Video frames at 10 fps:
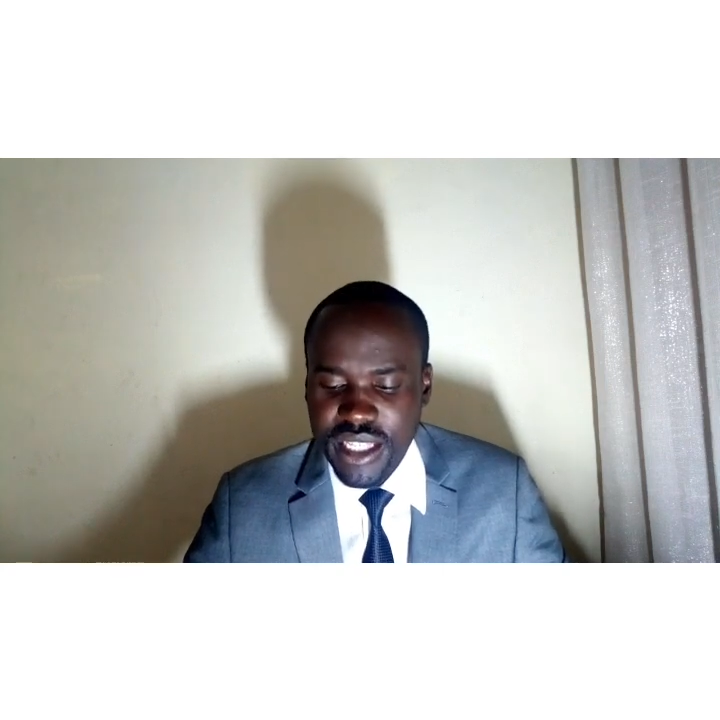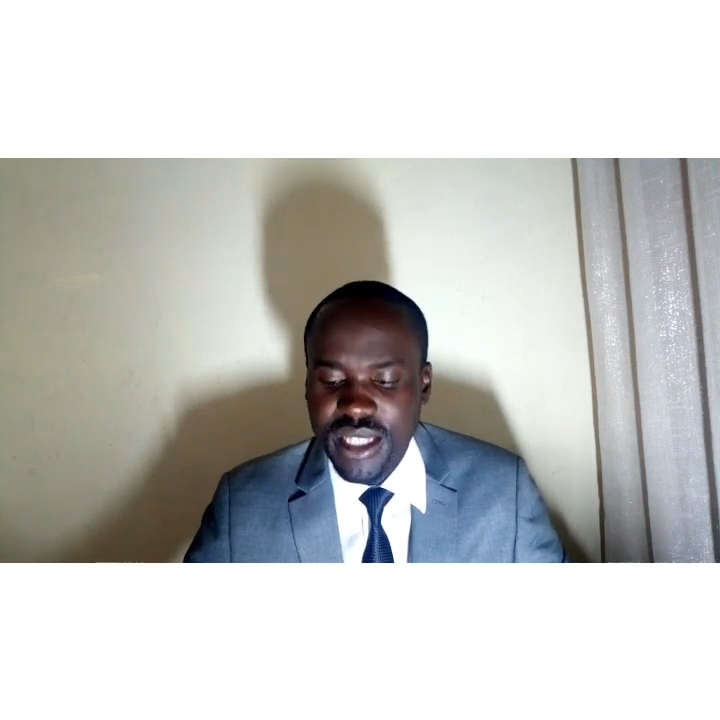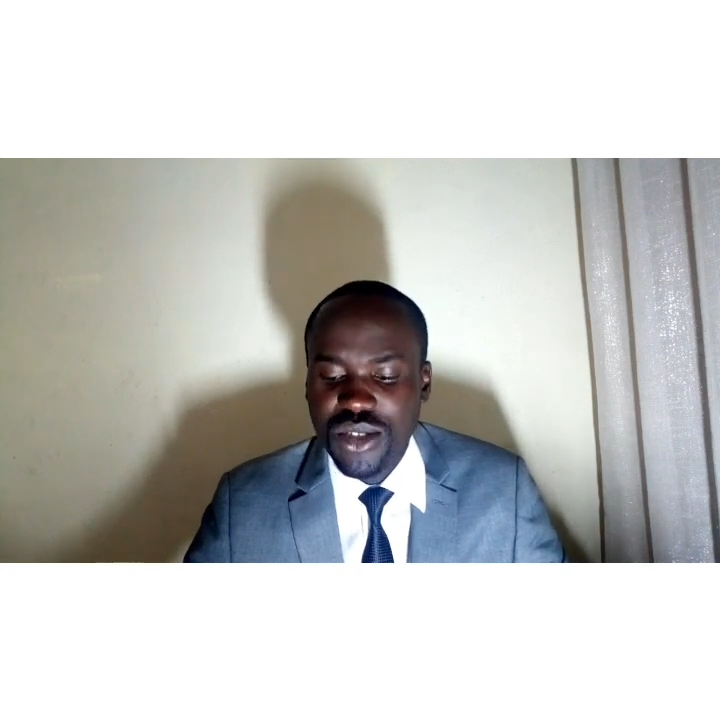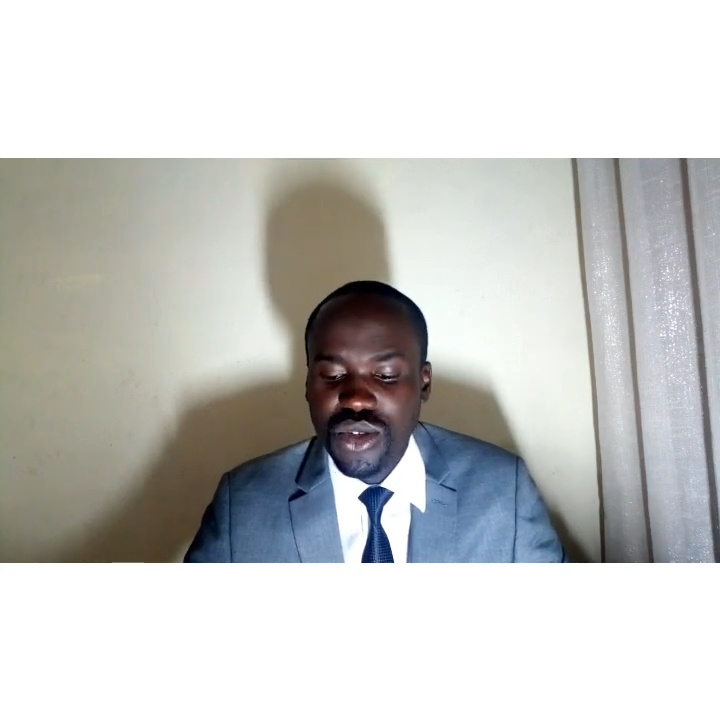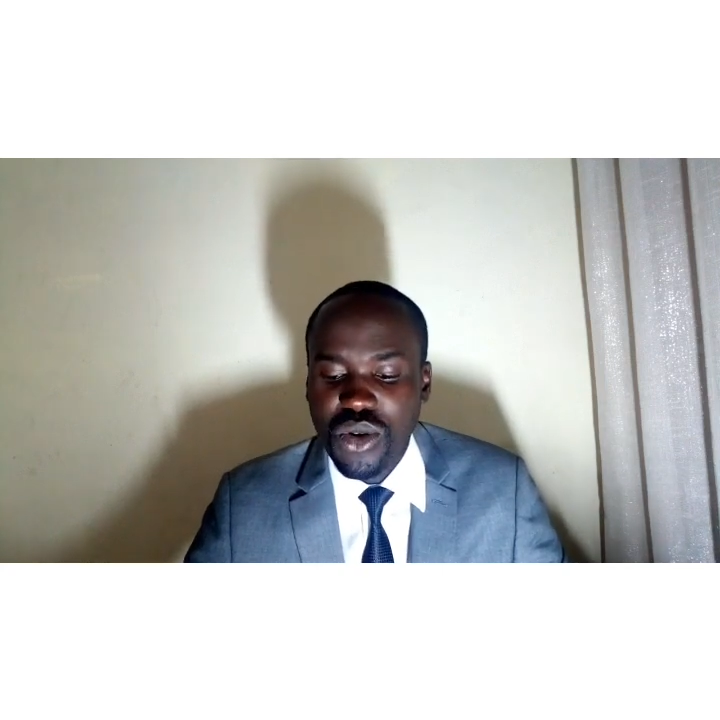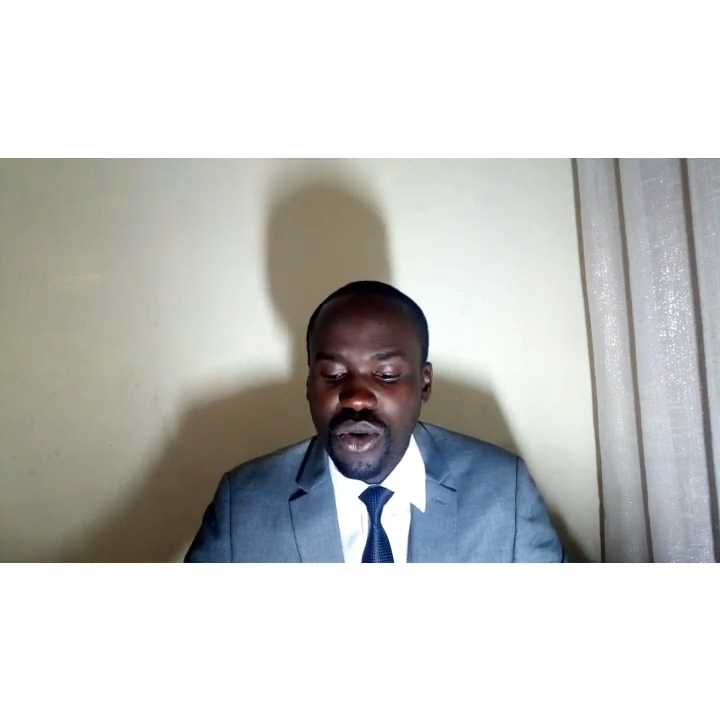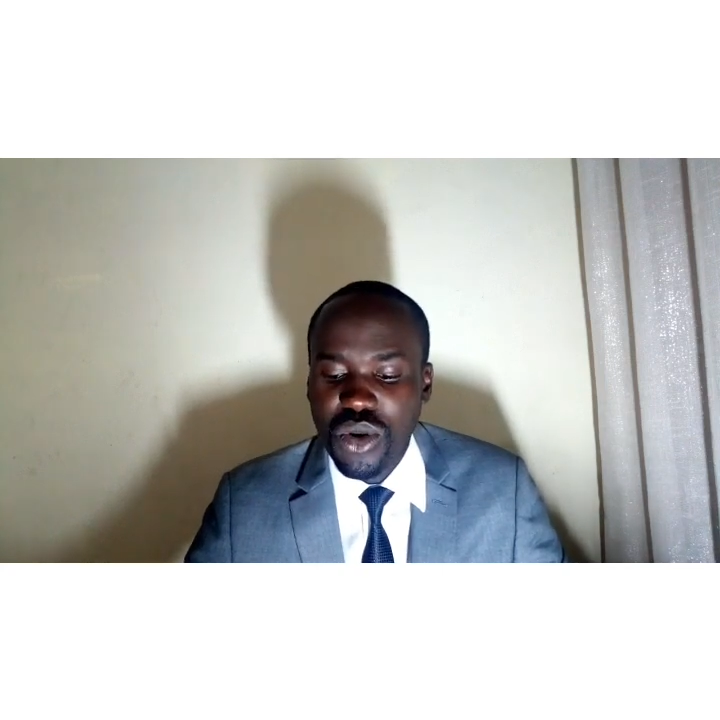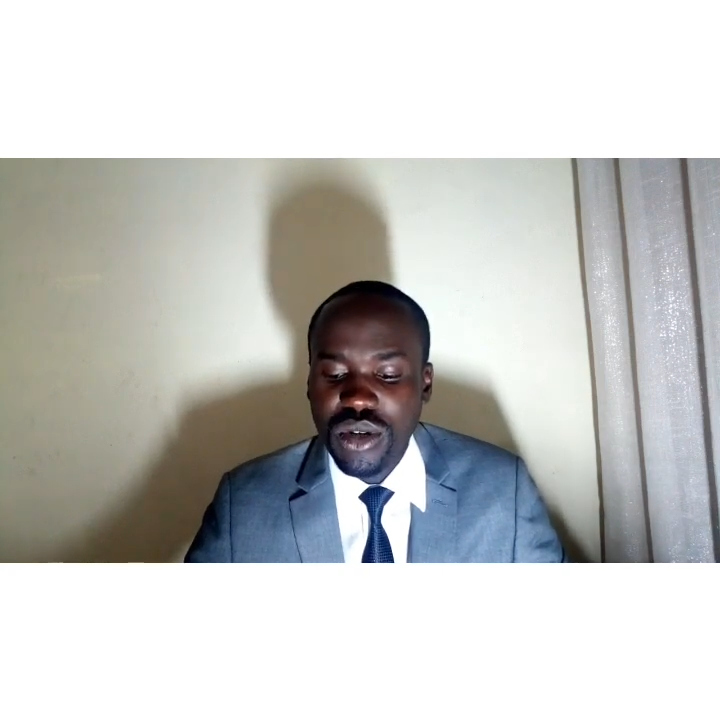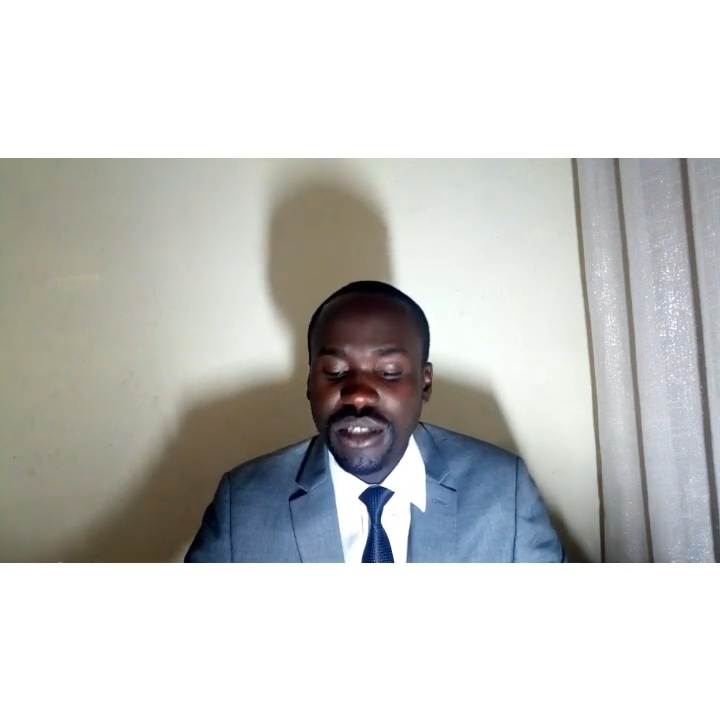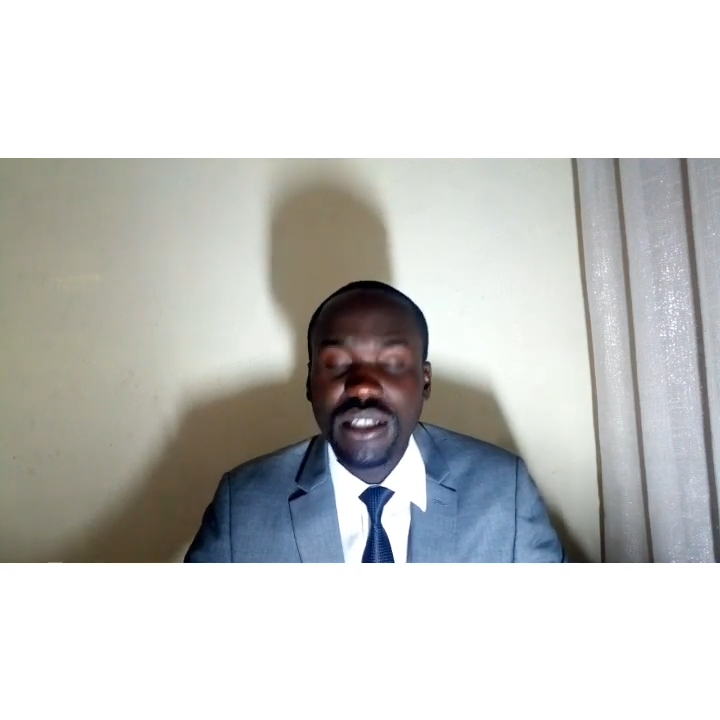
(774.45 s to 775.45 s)
the
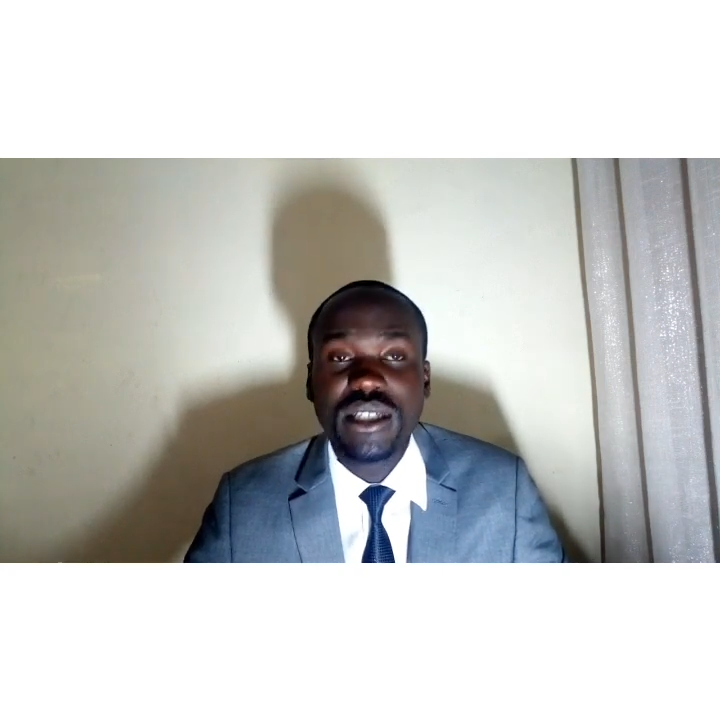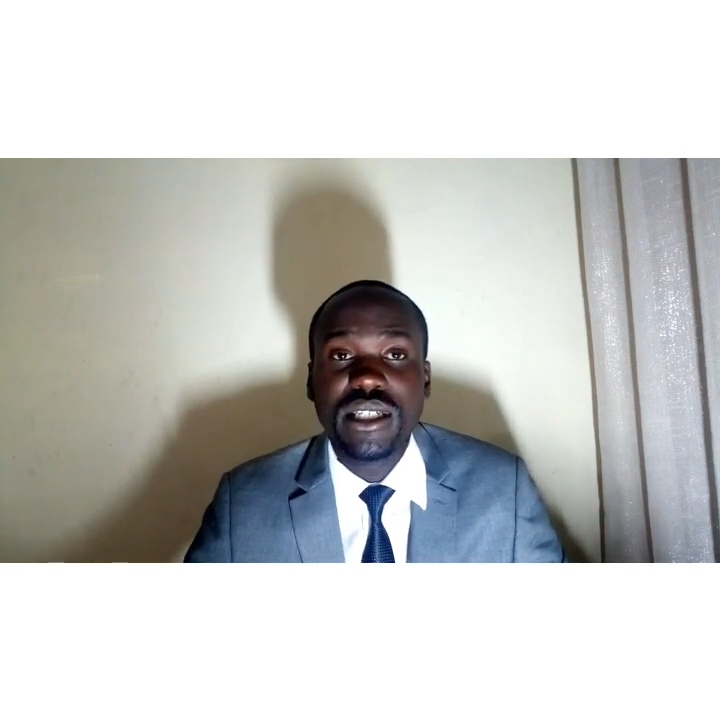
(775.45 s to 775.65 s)
so-called